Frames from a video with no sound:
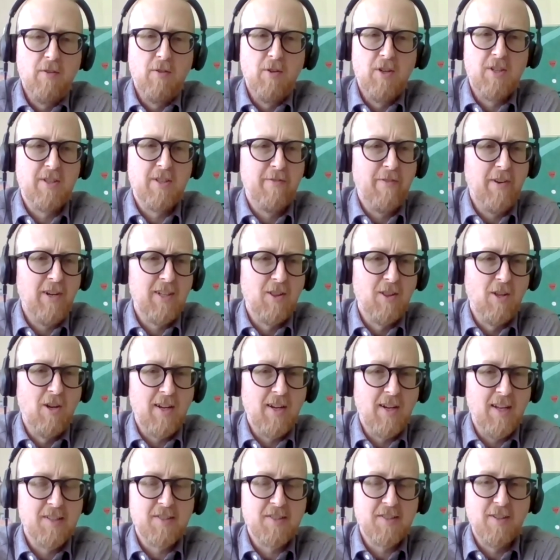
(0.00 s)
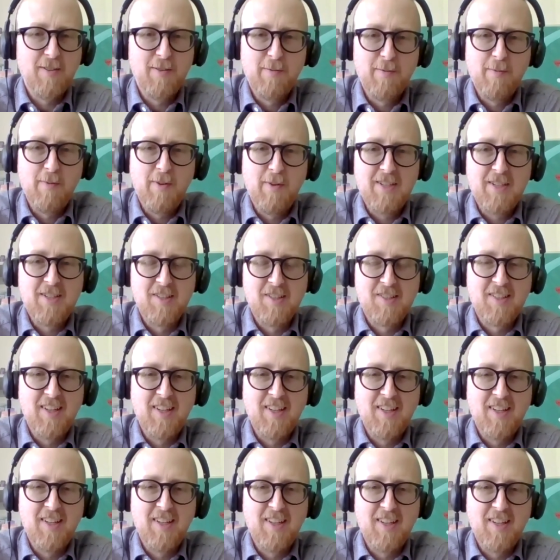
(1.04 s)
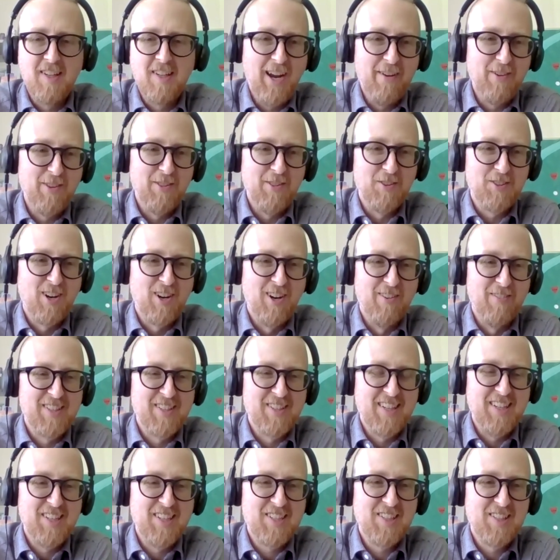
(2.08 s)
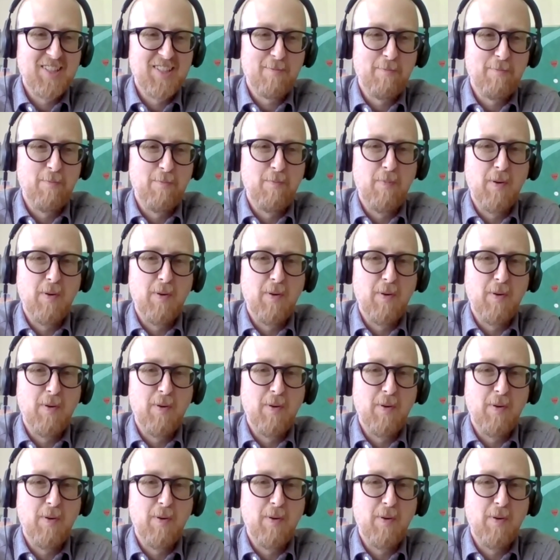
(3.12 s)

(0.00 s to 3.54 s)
Which is a very long answer to say, yeah, we're having those conversations,